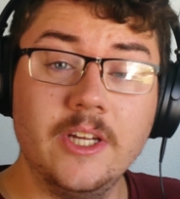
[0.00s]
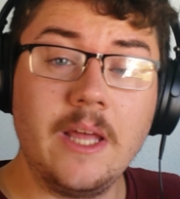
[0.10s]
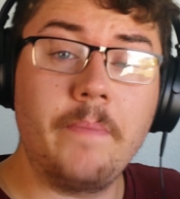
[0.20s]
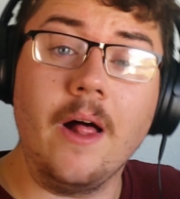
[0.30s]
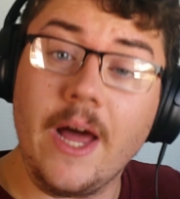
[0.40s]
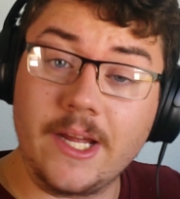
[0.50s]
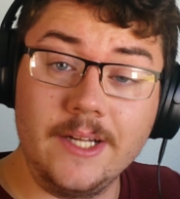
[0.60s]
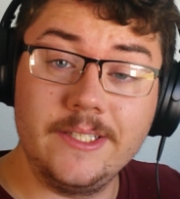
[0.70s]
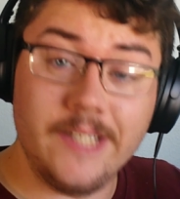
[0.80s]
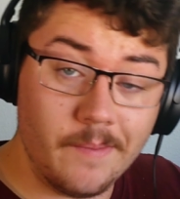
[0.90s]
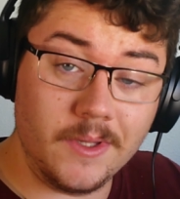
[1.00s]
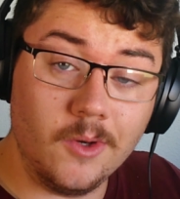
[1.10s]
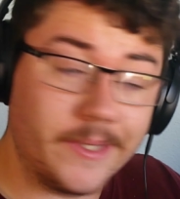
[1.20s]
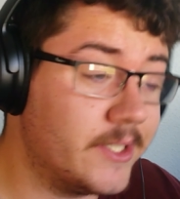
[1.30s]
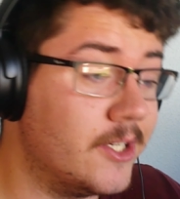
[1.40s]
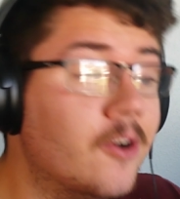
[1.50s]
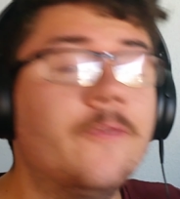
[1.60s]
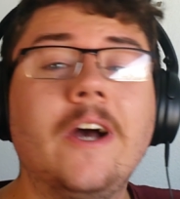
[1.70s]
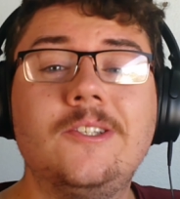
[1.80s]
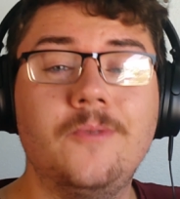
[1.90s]
hit that bell icon down below because it
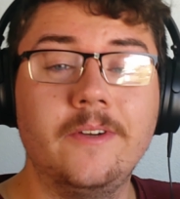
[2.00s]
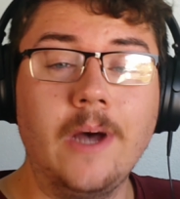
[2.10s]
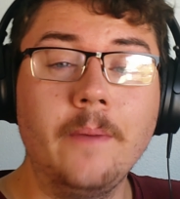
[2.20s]
notifies you when I